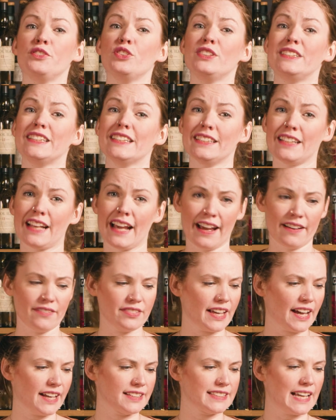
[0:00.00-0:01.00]
you didn't have
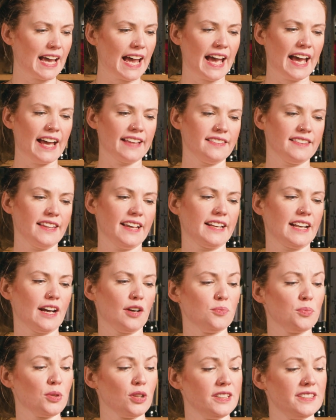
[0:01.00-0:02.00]
that to hand, then
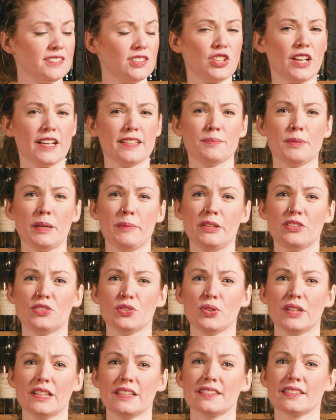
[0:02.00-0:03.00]
I'd probably suggest maybe
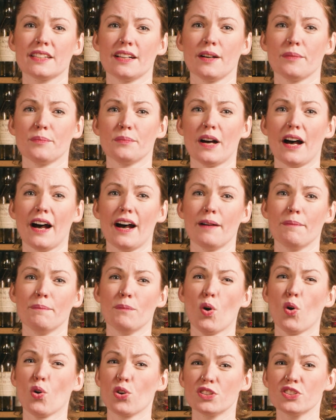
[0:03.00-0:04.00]
doing some
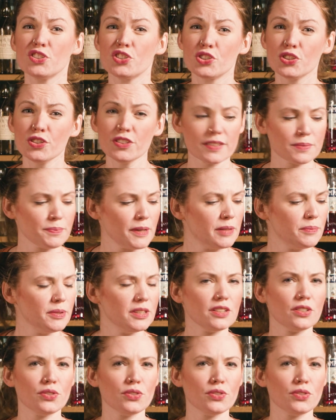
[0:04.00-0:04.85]
orange juice might be the